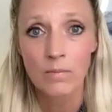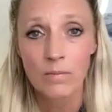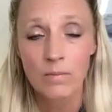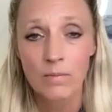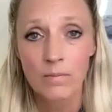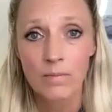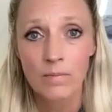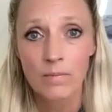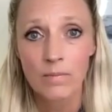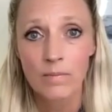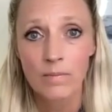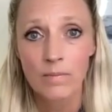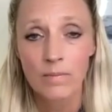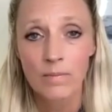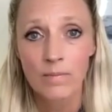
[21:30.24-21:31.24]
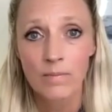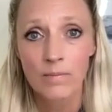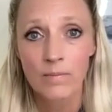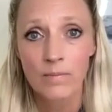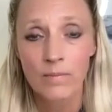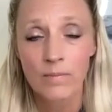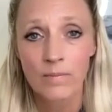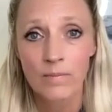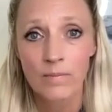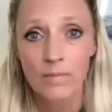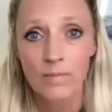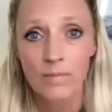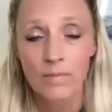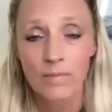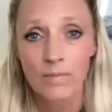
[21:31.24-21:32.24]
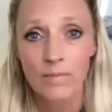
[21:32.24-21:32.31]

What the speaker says: No one is speaking in this clip.